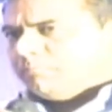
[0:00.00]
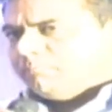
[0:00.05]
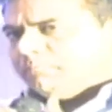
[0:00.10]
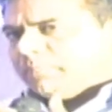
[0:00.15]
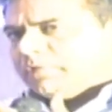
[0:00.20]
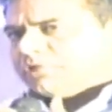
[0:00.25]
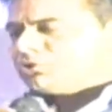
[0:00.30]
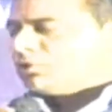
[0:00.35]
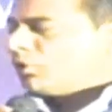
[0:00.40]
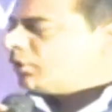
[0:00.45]

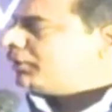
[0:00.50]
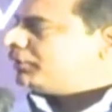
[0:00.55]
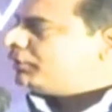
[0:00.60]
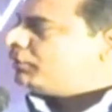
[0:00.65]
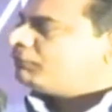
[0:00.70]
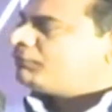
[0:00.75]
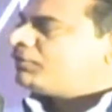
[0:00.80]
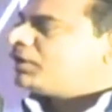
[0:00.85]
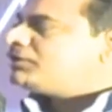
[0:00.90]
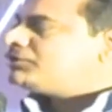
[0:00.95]

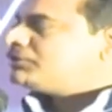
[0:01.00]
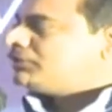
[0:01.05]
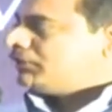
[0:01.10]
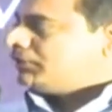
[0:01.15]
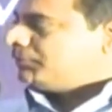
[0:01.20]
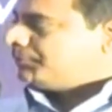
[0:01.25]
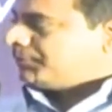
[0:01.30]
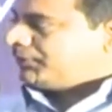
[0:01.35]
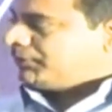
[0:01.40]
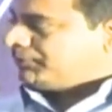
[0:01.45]
majority of our
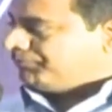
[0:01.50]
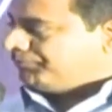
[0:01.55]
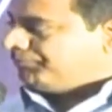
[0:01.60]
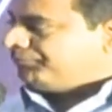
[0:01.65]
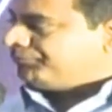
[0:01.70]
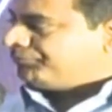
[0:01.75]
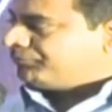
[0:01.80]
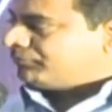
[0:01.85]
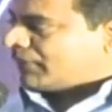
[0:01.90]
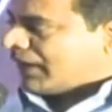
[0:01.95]
GDP
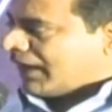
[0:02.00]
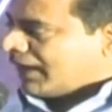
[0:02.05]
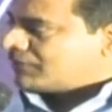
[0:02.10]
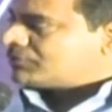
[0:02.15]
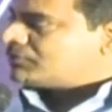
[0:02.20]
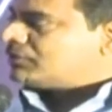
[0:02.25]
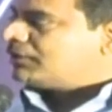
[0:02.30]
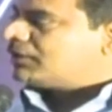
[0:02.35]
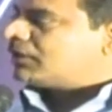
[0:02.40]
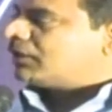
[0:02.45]

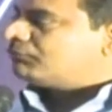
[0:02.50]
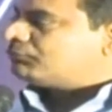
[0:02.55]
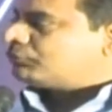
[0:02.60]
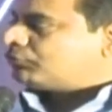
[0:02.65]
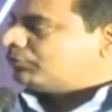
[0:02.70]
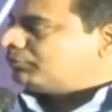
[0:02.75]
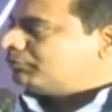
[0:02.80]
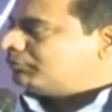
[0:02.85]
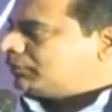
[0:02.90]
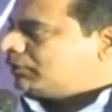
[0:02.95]
actually comes
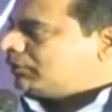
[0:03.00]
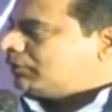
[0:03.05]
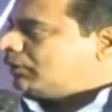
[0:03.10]
from